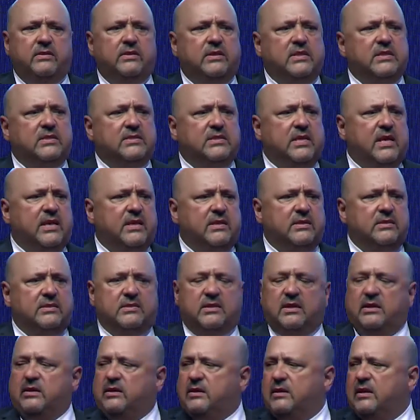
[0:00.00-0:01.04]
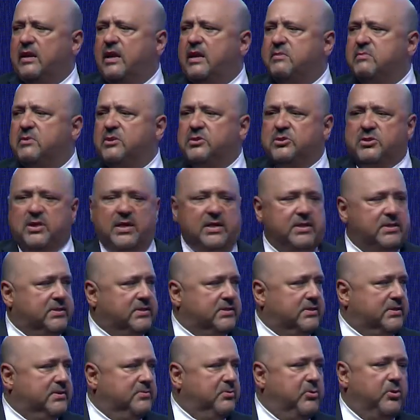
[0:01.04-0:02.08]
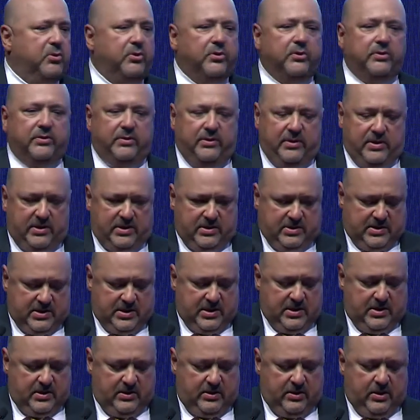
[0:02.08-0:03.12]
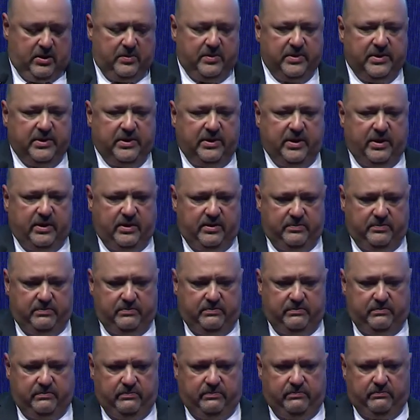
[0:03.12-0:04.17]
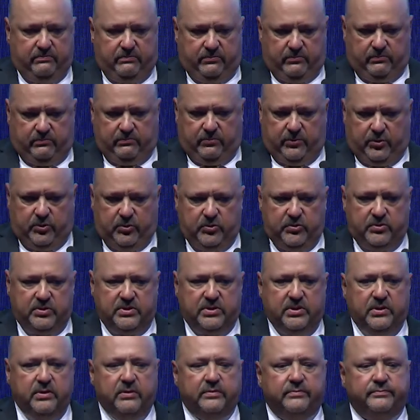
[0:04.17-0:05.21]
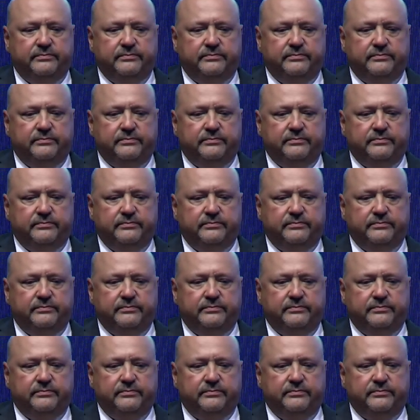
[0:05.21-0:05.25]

These days, climate change is the more common term used.